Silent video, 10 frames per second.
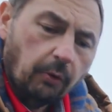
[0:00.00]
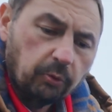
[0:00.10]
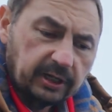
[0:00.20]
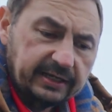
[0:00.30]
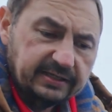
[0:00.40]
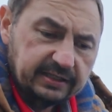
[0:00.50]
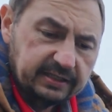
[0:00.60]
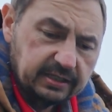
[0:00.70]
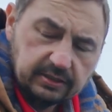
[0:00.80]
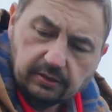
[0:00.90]
What I
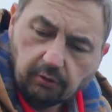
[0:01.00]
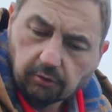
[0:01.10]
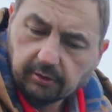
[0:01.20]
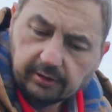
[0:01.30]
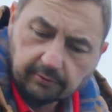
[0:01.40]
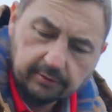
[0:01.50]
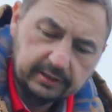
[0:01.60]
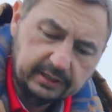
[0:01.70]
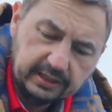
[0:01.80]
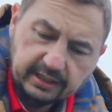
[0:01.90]
did, or
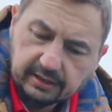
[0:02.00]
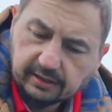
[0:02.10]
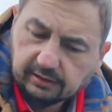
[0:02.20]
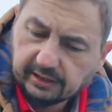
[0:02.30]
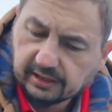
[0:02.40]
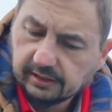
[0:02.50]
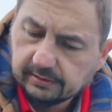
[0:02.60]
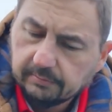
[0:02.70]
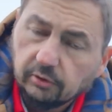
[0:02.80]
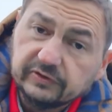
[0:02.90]
in a like a
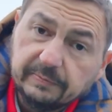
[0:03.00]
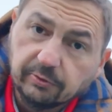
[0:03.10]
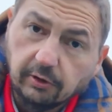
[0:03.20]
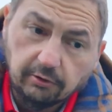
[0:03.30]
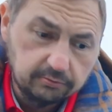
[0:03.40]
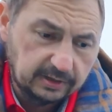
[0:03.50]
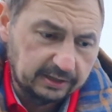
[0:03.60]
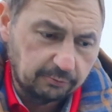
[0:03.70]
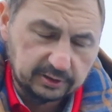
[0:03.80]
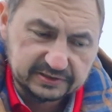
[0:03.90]
multi-pro,
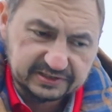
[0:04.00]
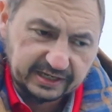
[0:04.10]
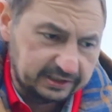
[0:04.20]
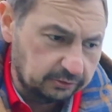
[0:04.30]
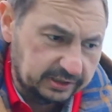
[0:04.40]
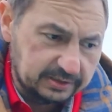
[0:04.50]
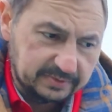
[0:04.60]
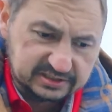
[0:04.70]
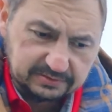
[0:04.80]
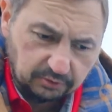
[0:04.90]
I want to say, I don't need to
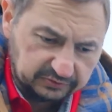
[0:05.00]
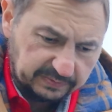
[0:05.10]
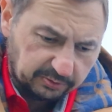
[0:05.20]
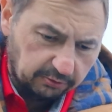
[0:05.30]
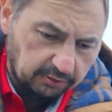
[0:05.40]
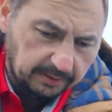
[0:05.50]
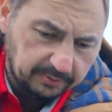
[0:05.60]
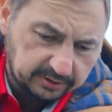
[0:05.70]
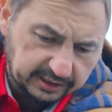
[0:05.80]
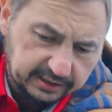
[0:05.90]
mix a multi-pro up,
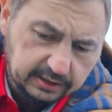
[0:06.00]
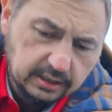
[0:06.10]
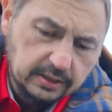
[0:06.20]
okay?